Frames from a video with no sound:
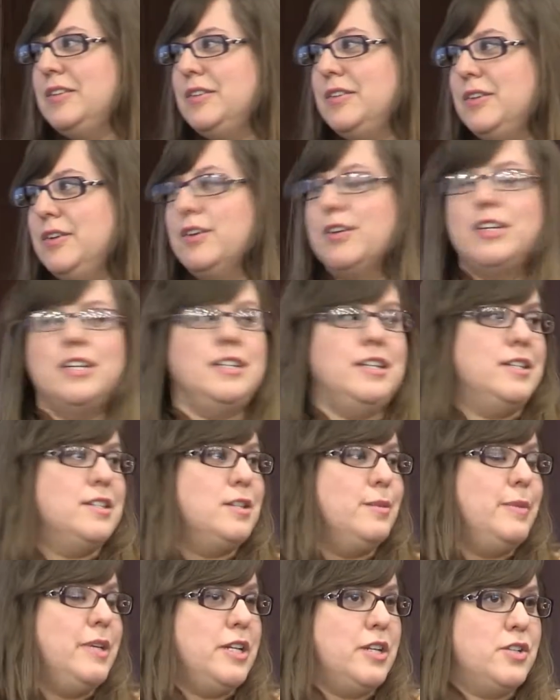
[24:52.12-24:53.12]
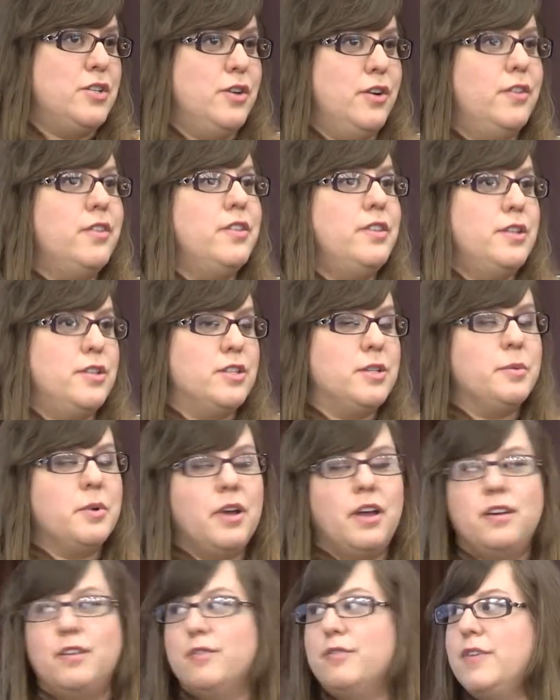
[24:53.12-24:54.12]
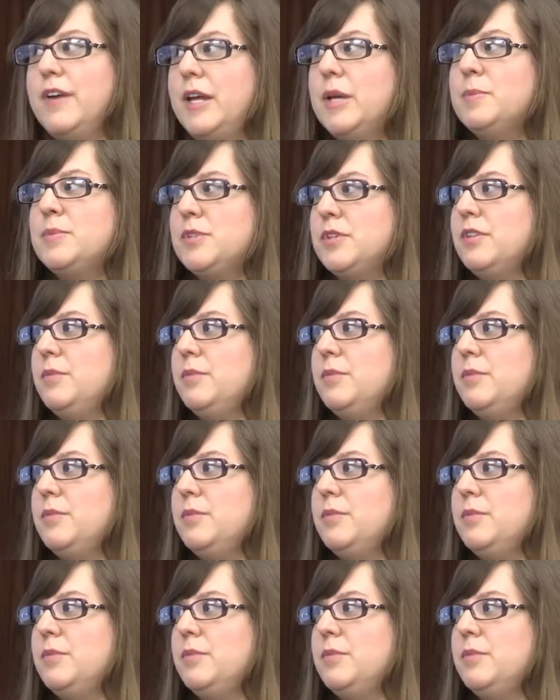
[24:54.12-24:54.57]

you're going to need to make sure that there's some kind of ramp so